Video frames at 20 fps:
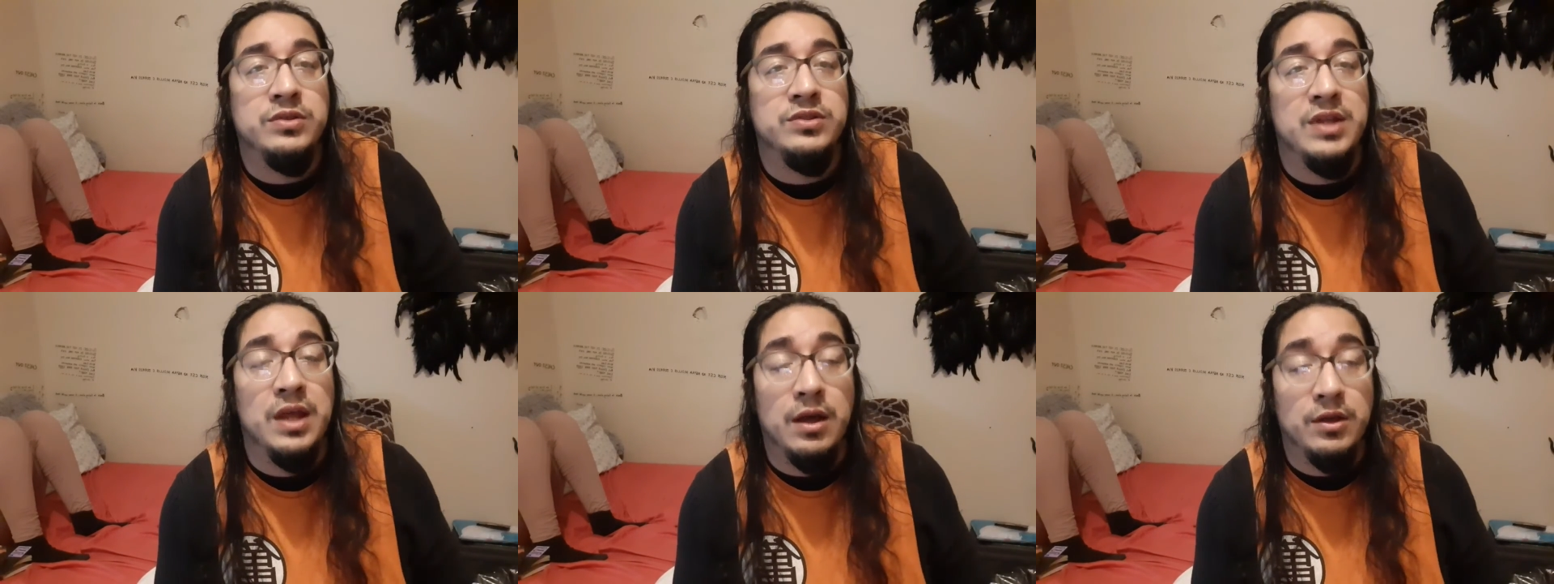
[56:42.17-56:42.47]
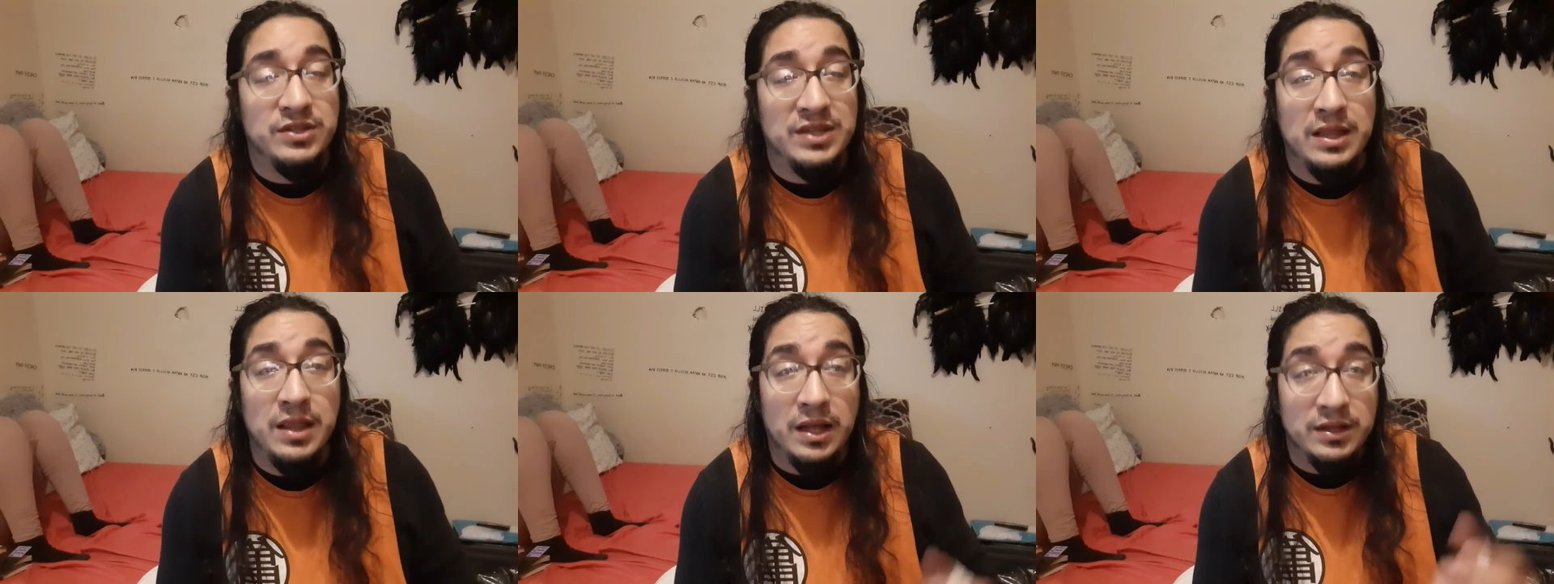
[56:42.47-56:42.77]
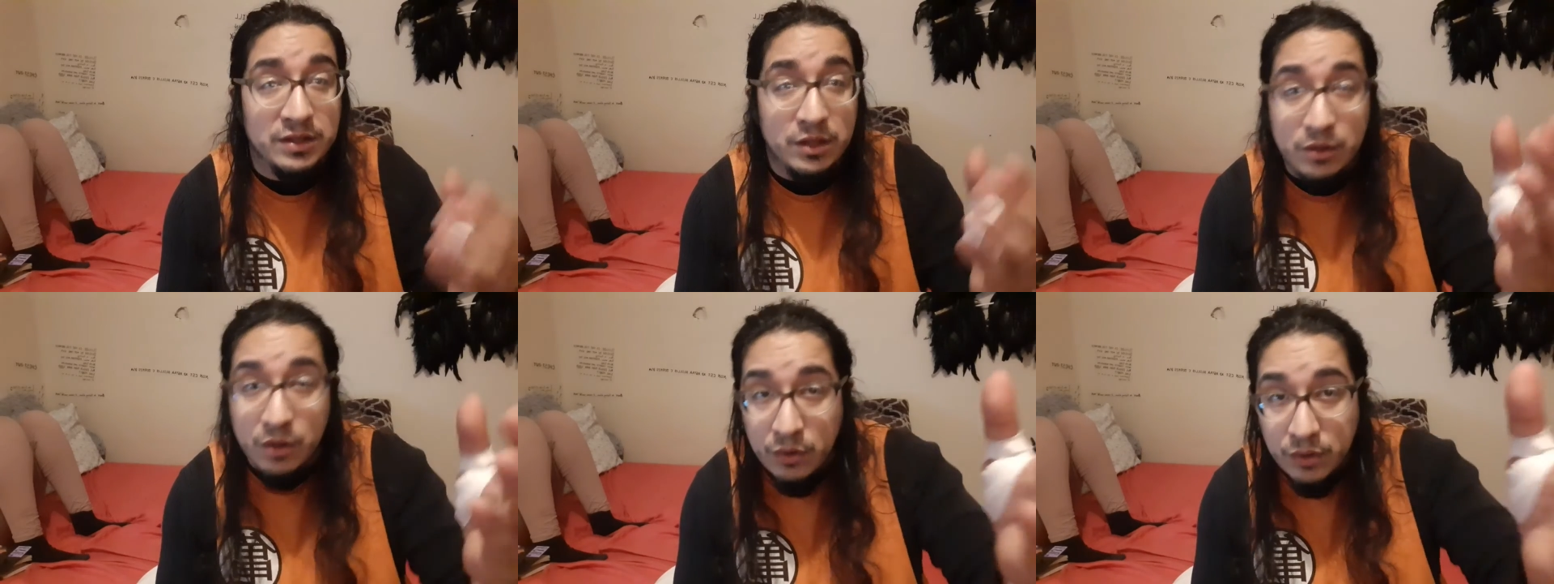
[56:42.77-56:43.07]
Stay
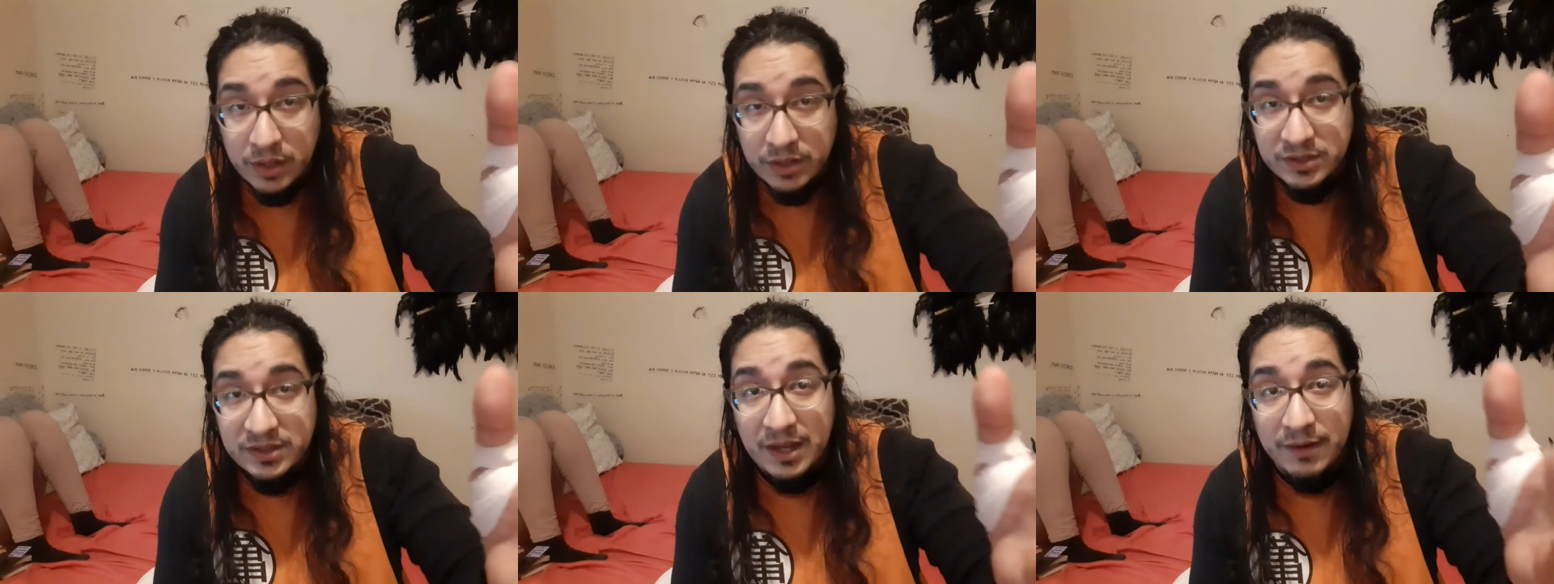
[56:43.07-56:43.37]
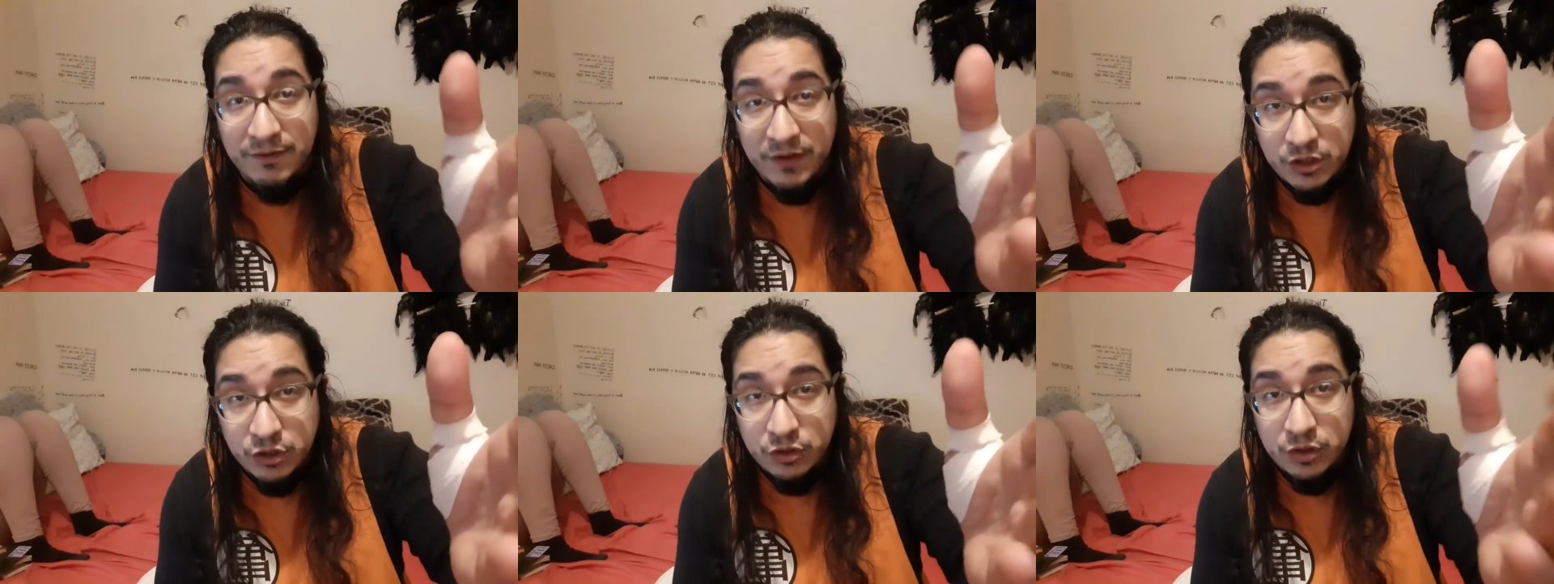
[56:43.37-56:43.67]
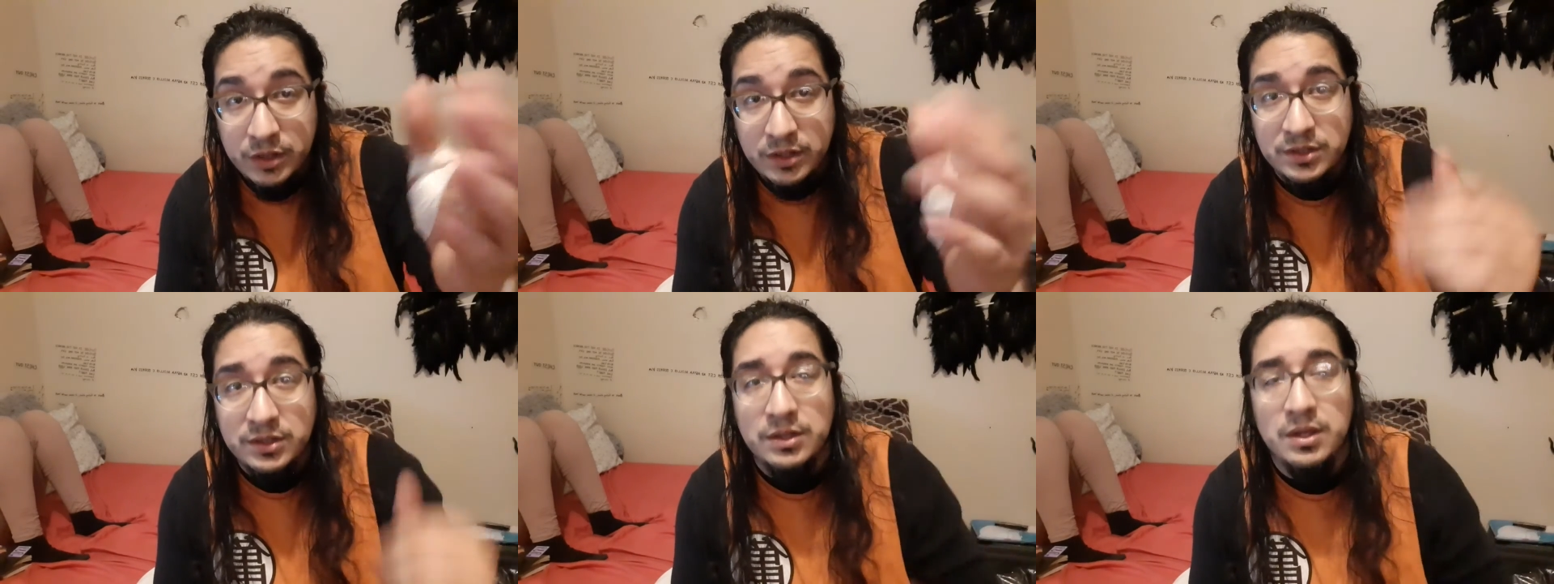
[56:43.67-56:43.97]
locked and loaded. Stay
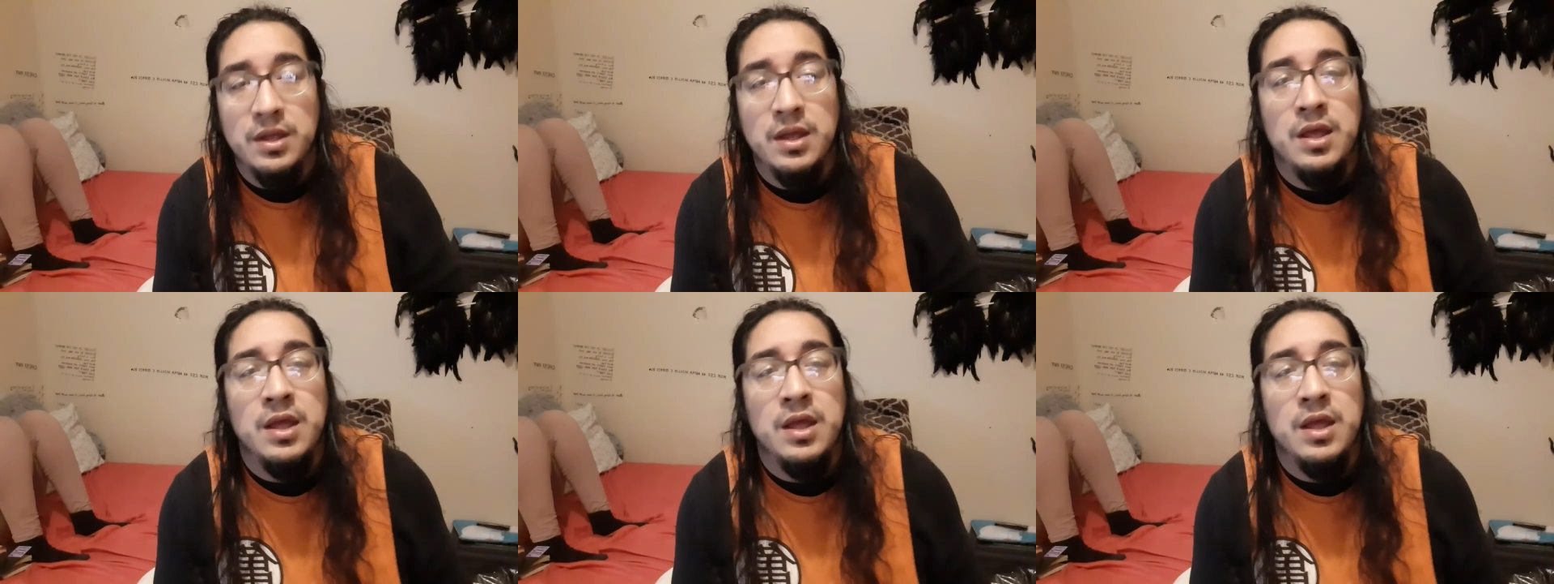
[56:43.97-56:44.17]
vigilant.